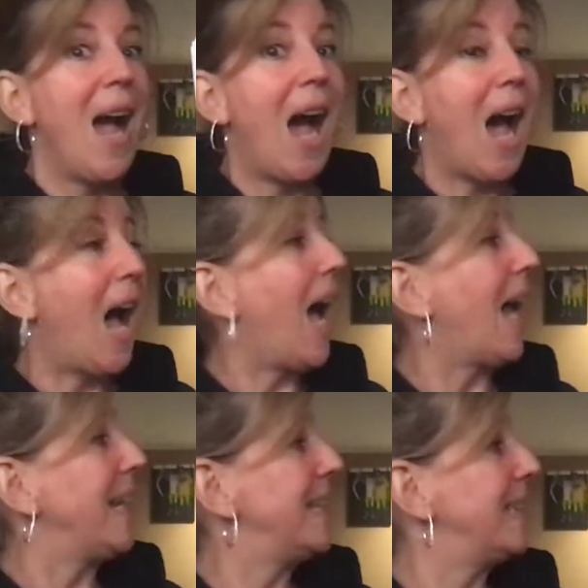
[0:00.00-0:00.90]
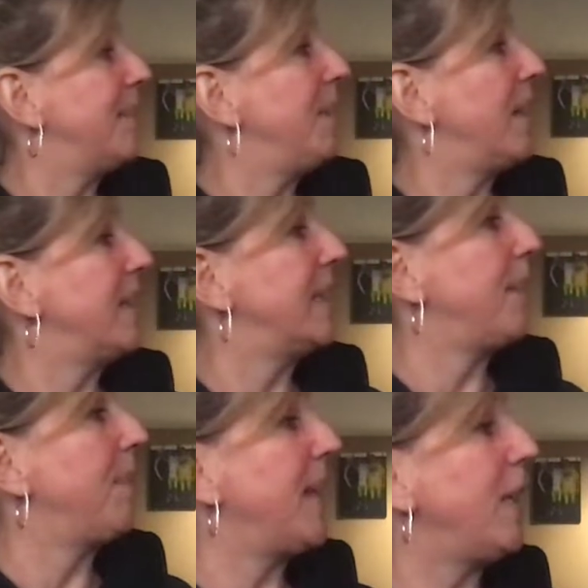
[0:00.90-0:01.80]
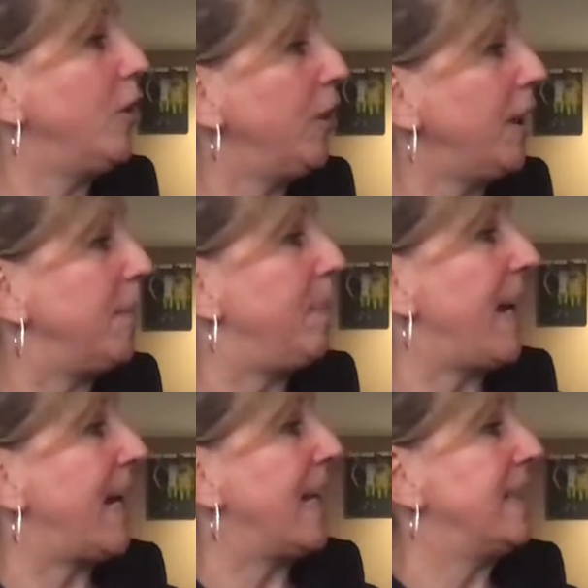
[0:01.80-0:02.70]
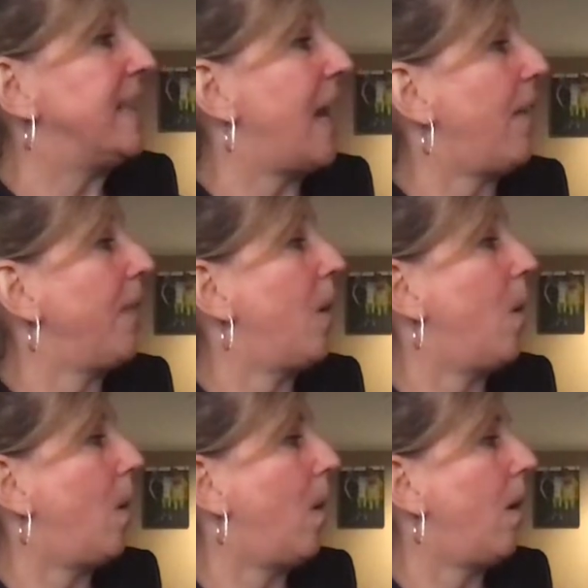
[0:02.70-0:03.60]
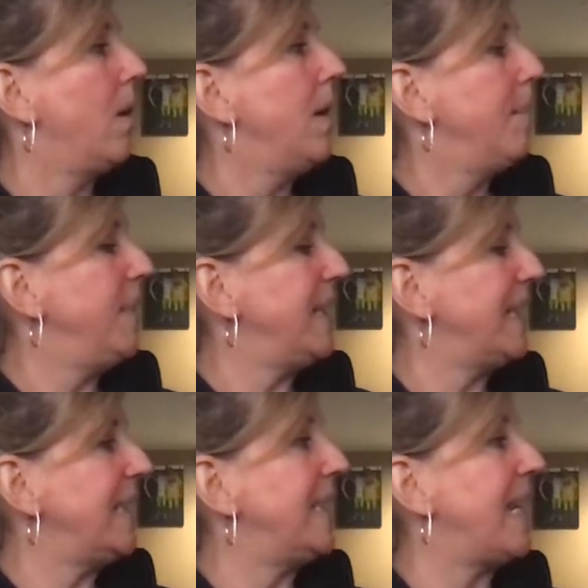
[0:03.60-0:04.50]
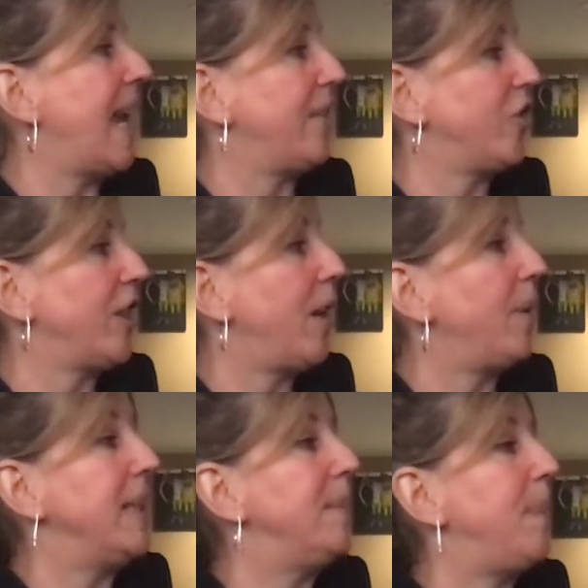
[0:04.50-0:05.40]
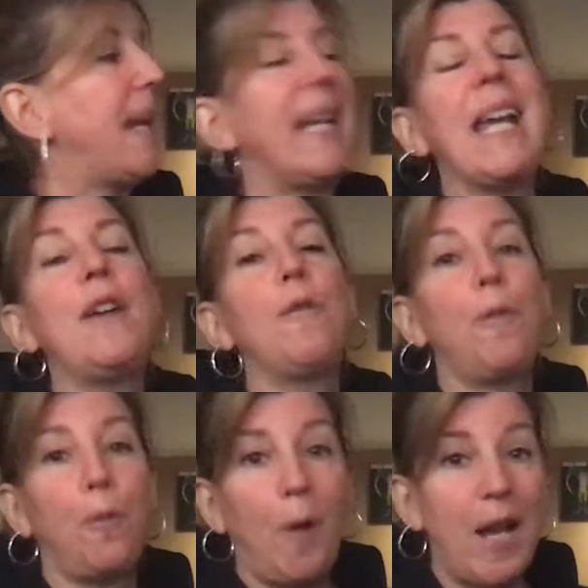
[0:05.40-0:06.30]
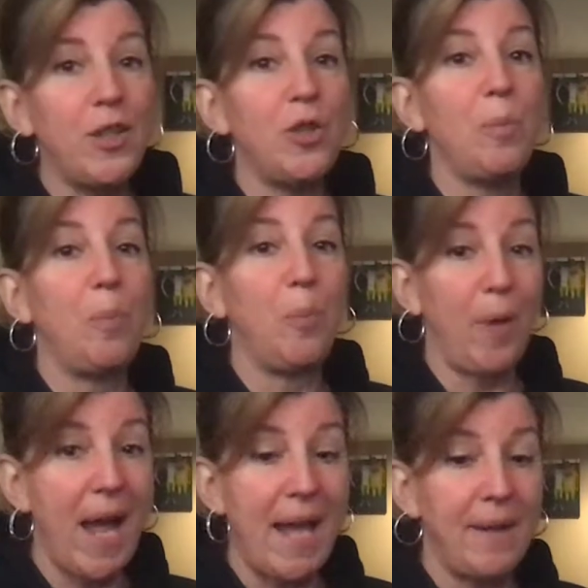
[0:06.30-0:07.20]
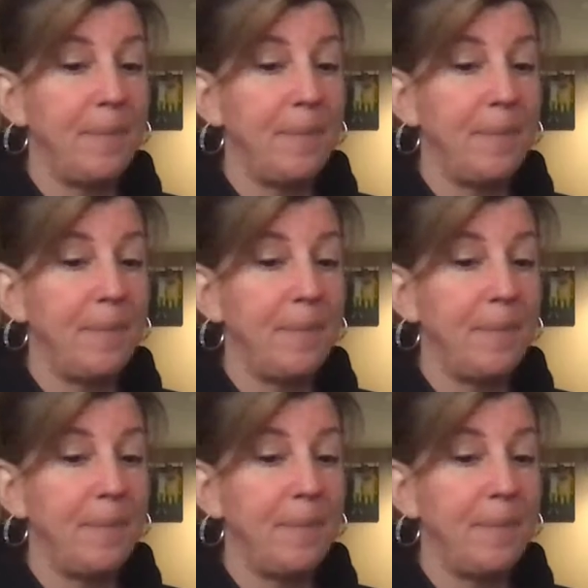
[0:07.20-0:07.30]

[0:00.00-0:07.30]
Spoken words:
I smell something good baking down the hall. Mrs. D'Angelo is baking fresh bread.